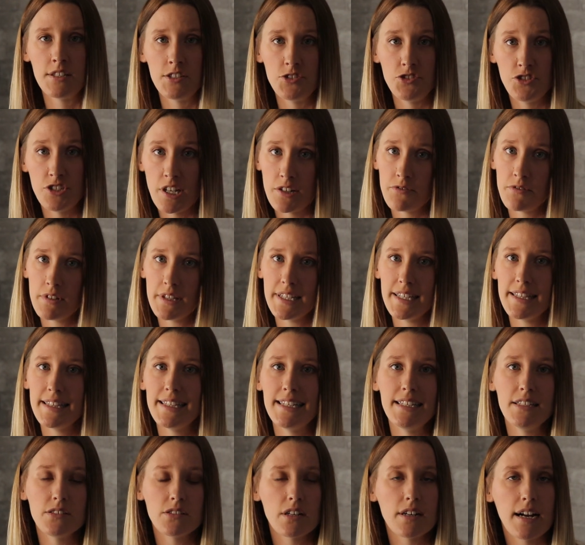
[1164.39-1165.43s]
Generally,
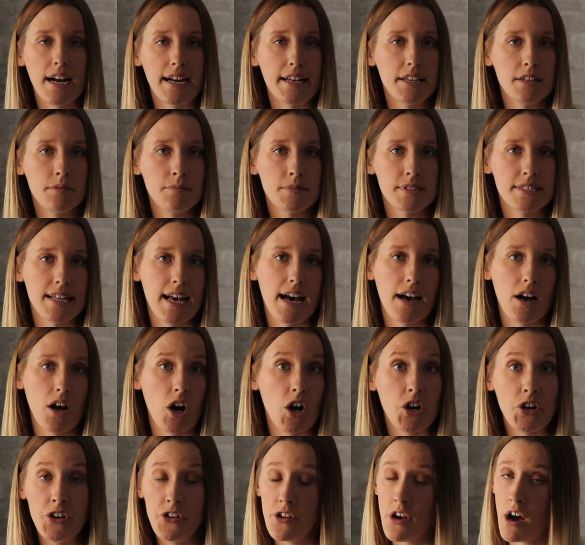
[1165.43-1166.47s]
these are items that
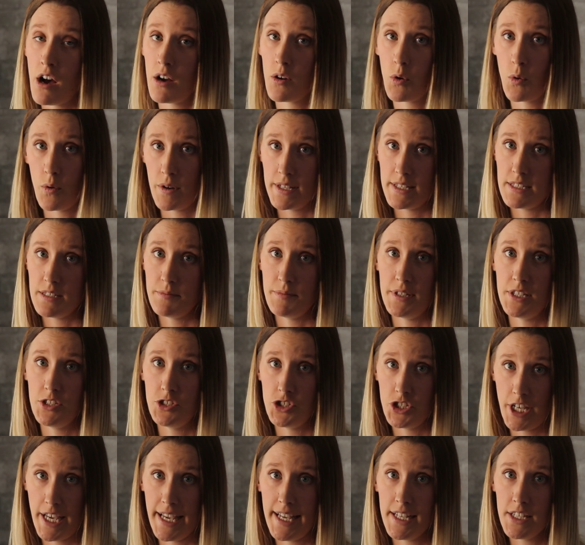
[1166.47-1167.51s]
are not going to be
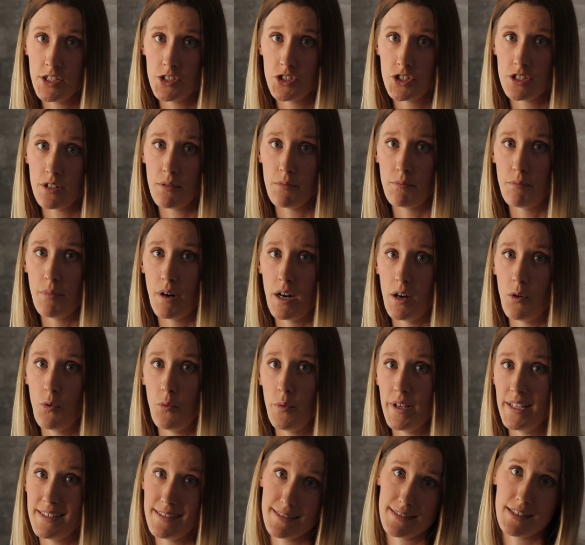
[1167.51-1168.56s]
changed, but
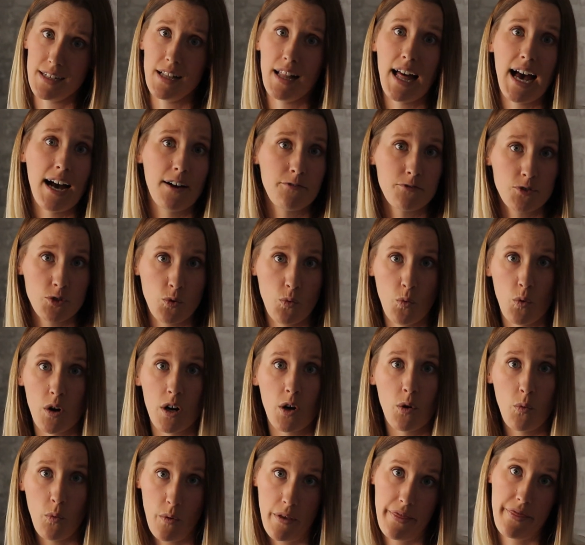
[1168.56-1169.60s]
we still have to
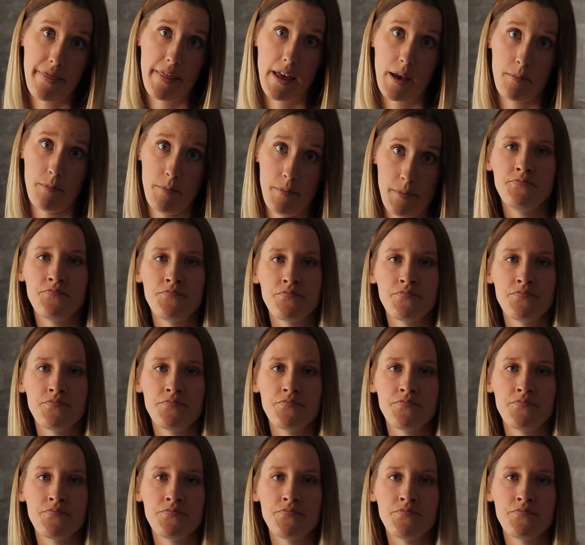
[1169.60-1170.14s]
work with them.